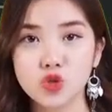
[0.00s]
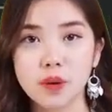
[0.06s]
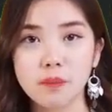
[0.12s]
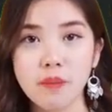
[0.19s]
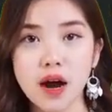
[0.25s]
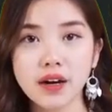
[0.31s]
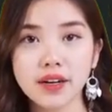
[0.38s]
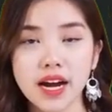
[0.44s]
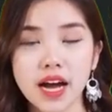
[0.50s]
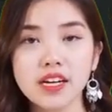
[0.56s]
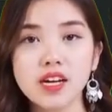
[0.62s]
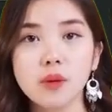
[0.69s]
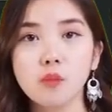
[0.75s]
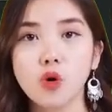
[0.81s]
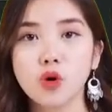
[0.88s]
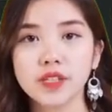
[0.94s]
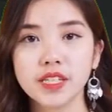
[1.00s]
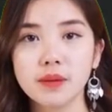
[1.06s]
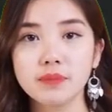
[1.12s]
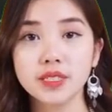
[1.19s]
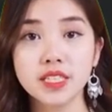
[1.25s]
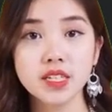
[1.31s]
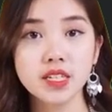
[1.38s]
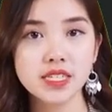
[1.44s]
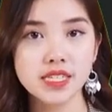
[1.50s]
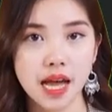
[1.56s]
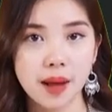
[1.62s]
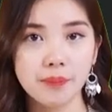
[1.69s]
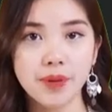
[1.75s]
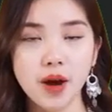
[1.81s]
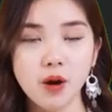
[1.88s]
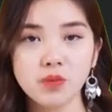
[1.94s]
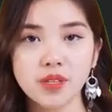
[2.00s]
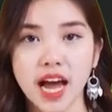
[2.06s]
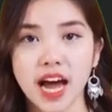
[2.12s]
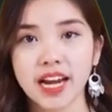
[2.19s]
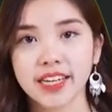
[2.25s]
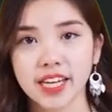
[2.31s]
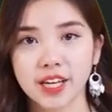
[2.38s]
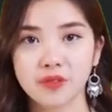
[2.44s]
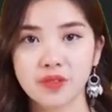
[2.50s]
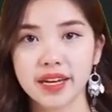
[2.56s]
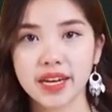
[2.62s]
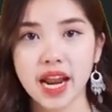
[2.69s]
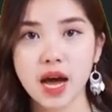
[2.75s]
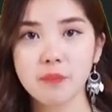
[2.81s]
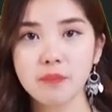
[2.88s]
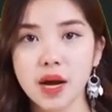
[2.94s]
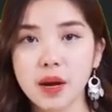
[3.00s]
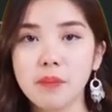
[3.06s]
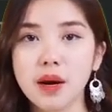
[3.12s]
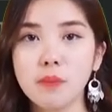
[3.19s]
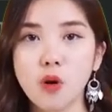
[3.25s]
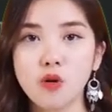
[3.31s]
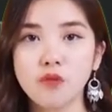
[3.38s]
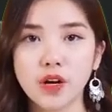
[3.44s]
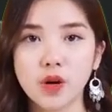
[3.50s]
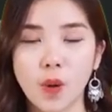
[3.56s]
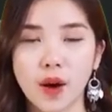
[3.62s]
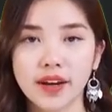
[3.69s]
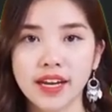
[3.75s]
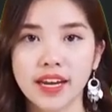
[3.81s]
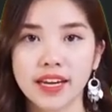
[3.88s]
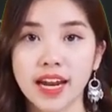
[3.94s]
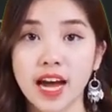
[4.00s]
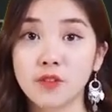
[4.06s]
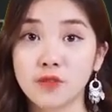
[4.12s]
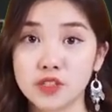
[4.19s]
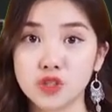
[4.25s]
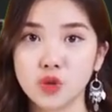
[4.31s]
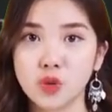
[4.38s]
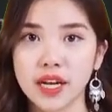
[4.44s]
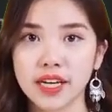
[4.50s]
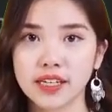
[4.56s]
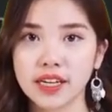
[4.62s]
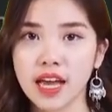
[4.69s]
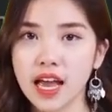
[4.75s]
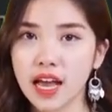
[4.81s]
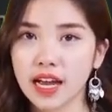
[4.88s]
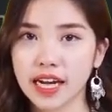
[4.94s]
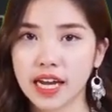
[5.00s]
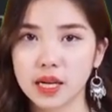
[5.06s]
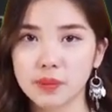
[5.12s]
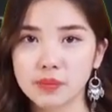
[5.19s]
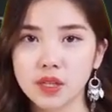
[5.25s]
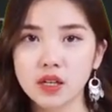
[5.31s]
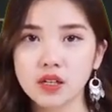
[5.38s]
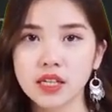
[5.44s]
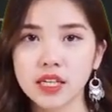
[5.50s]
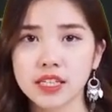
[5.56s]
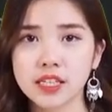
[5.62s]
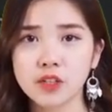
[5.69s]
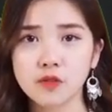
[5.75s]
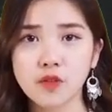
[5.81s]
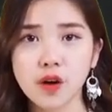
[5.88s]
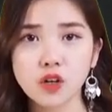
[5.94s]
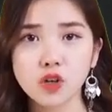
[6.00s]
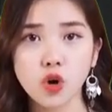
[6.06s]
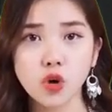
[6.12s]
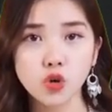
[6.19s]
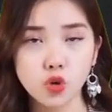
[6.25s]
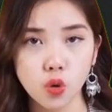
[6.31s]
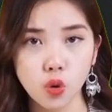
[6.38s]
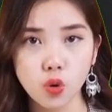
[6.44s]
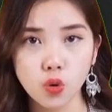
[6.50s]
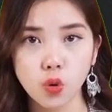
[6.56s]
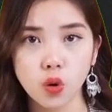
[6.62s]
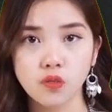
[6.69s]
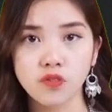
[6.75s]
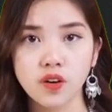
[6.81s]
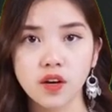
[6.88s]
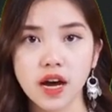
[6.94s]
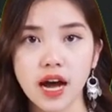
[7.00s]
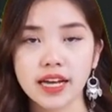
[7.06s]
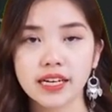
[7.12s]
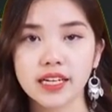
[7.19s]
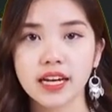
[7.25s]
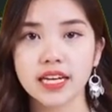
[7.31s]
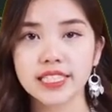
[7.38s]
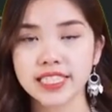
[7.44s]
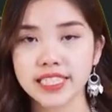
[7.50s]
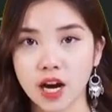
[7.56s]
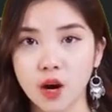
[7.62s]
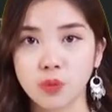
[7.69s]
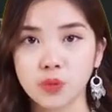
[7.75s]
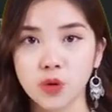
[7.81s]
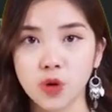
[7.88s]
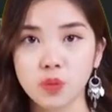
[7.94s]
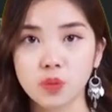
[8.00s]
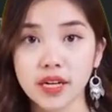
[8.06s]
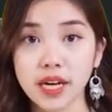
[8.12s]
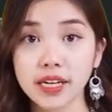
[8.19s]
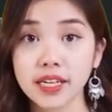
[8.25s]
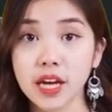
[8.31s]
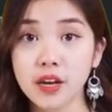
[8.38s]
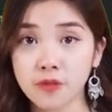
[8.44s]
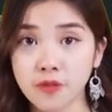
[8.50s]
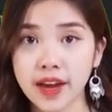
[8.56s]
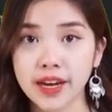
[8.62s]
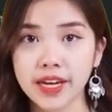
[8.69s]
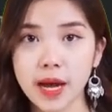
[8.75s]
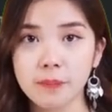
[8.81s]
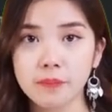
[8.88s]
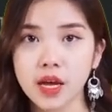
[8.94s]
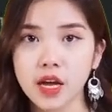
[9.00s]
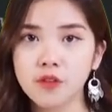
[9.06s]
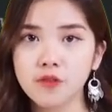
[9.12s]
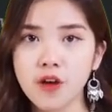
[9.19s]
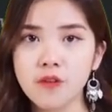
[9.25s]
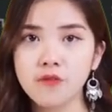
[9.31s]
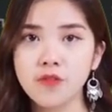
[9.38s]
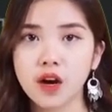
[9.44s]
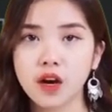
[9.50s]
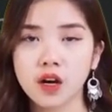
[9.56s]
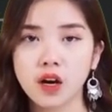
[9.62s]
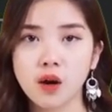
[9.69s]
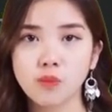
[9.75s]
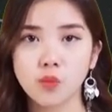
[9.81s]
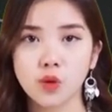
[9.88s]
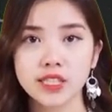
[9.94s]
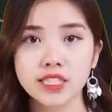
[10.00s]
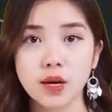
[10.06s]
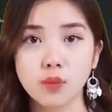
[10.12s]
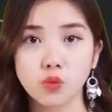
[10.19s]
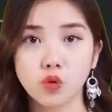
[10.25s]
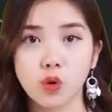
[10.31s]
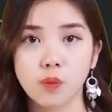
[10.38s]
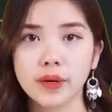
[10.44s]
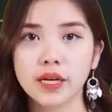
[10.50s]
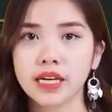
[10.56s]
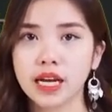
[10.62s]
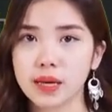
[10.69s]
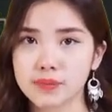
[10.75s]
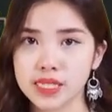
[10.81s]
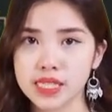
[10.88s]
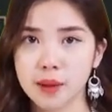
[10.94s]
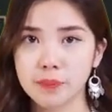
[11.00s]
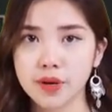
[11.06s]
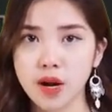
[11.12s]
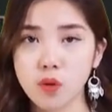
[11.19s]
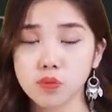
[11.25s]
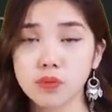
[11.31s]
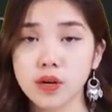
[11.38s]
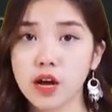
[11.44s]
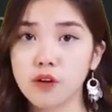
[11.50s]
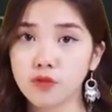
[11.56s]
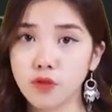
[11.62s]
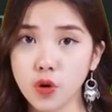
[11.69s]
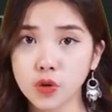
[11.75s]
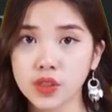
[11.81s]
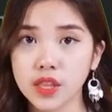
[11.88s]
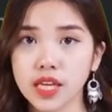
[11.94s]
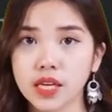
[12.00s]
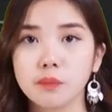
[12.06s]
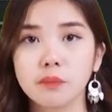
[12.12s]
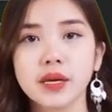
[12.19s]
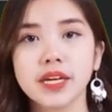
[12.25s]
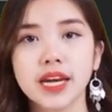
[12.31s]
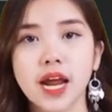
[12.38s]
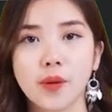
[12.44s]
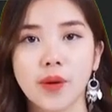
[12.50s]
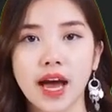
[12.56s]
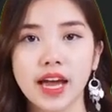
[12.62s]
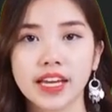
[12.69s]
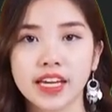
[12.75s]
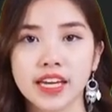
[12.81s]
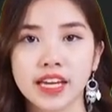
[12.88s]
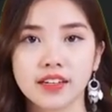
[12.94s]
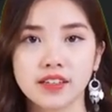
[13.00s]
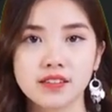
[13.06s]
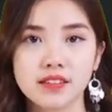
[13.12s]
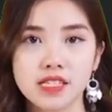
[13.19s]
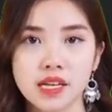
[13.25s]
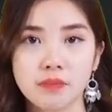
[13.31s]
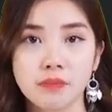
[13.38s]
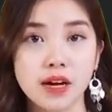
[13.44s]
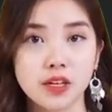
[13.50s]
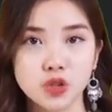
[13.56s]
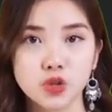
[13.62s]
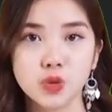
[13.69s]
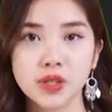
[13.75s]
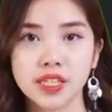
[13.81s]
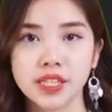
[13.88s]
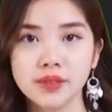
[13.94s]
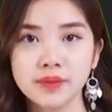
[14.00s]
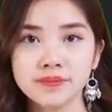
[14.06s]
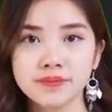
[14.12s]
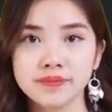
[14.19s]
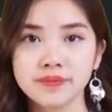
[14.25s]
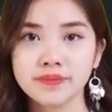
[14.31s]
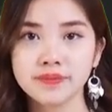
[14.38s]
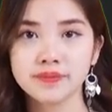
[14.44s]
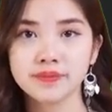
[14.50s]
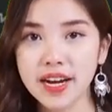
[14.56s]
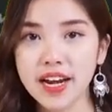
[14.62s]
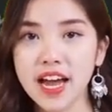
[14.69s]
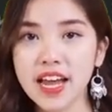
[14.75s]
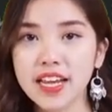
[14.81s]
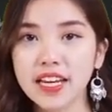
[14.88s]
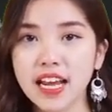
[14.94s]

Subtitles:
I don't think VR will transform into a cybernetic type experience where the screen is just played through your brain, but rather VR will probably advance to just putting on a set of lightweight gloves and glasses.